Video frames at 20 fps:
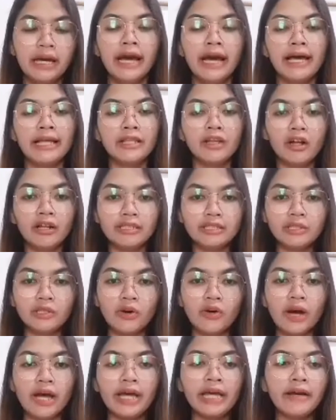And
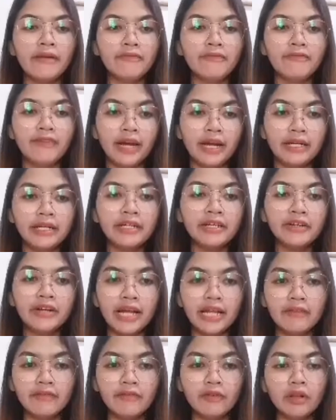also, I am very
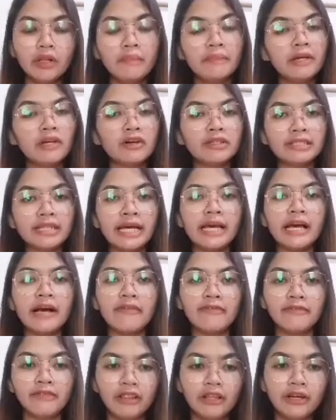grateful because I
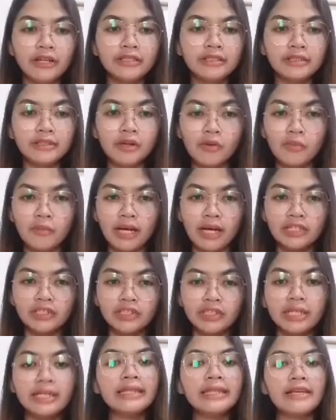have learned so
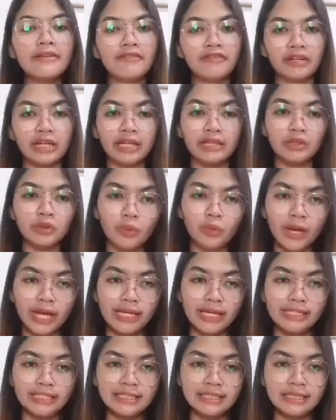much in different
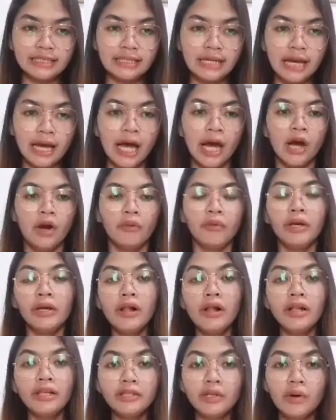ways. We
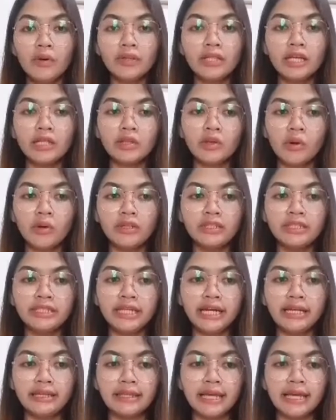all know that
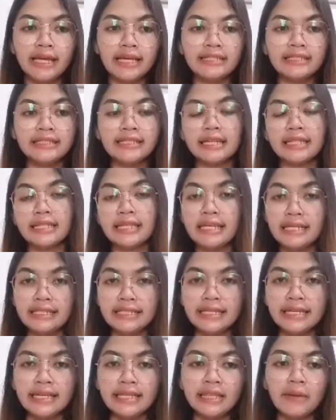OJT is not
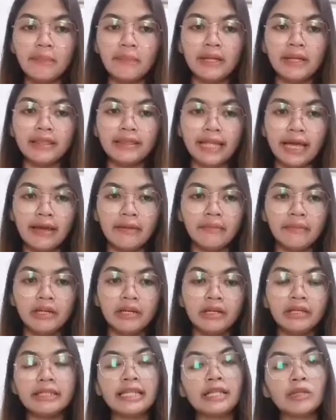easy in the
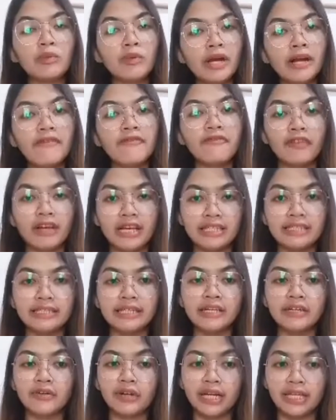pandemic that we are
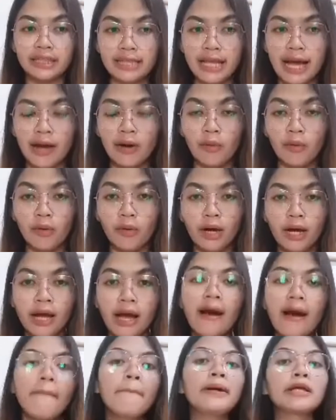facing right now.
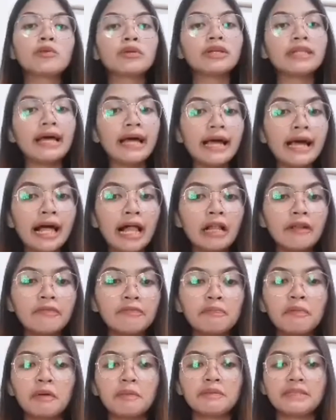But with the help
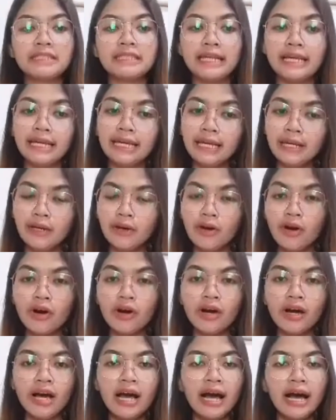of
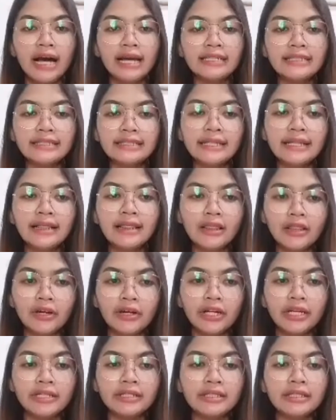CEO, I still
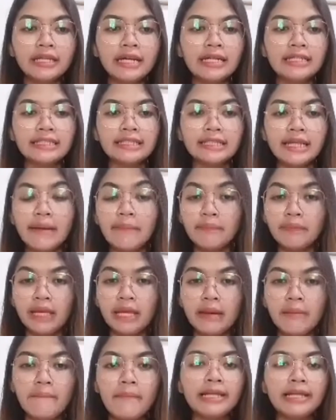learn
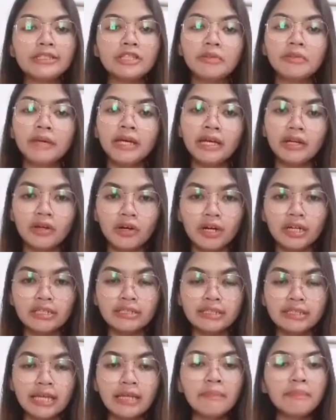something based on my
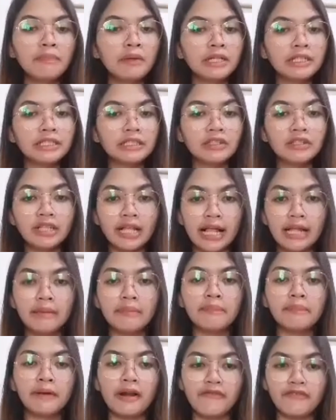course and personal
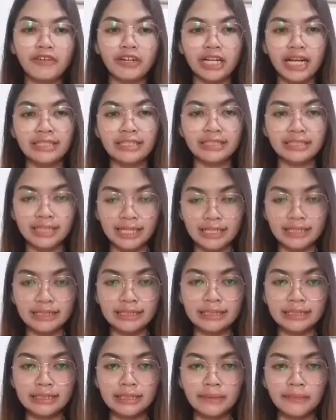
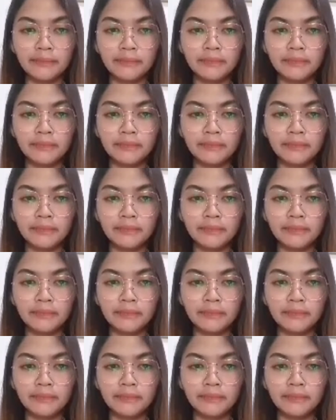preferences.